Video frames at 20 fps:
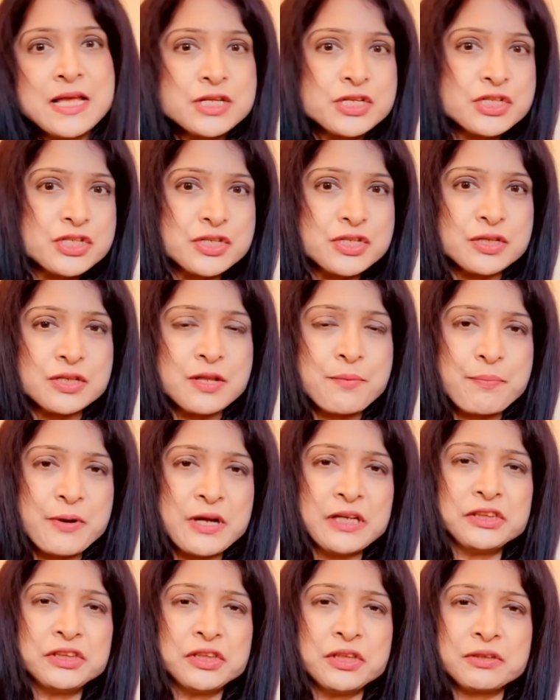So the
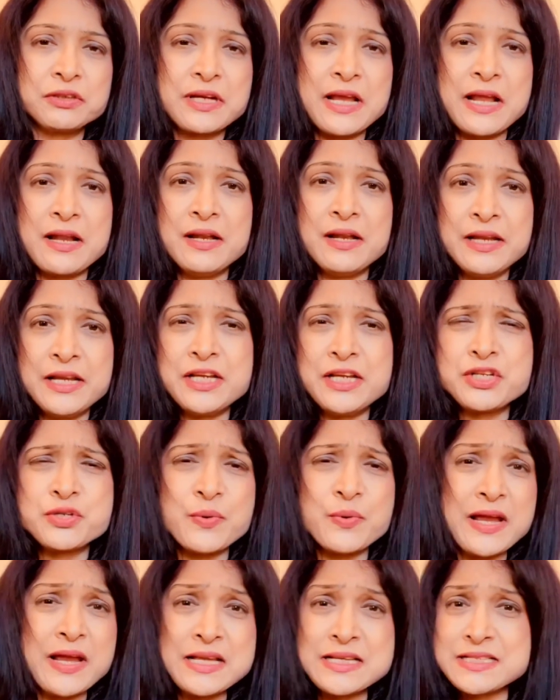pressure can lead
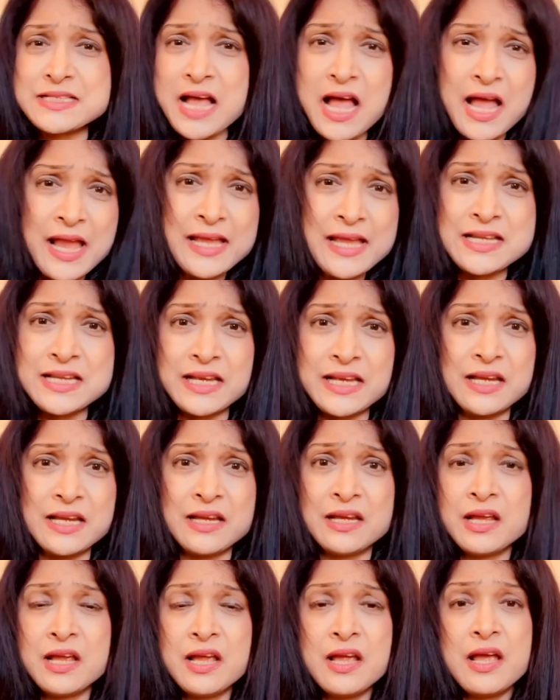to
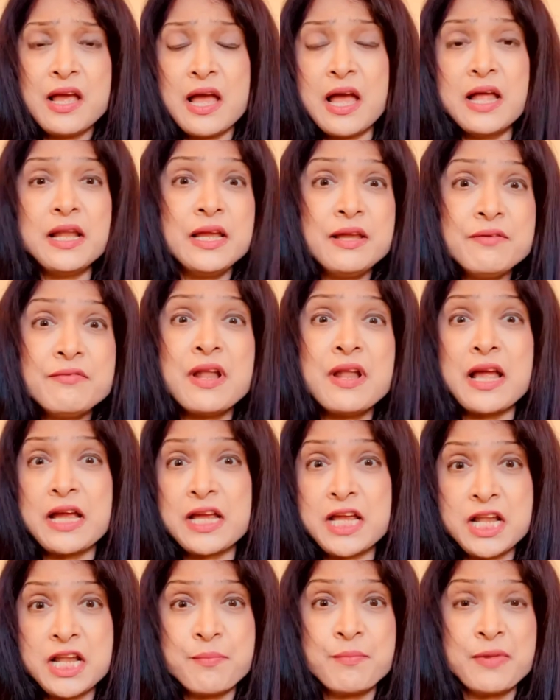anxiety and even
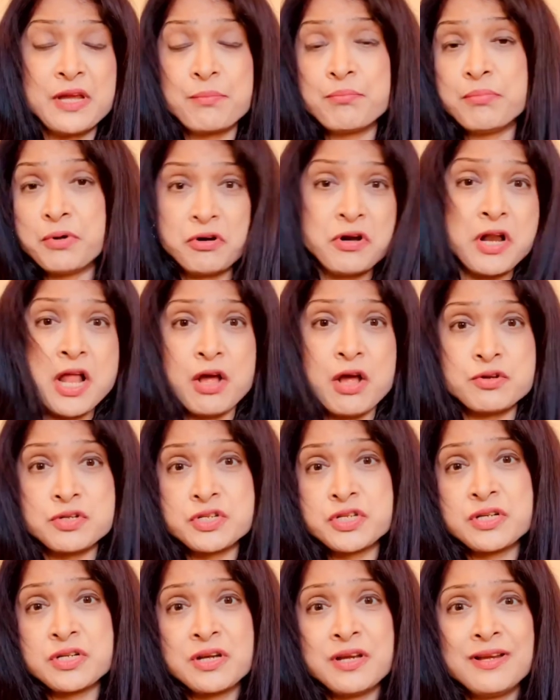academic
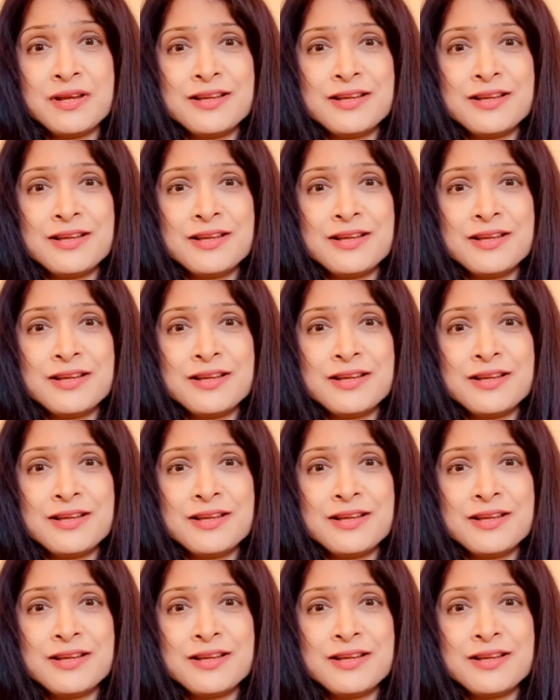burnout.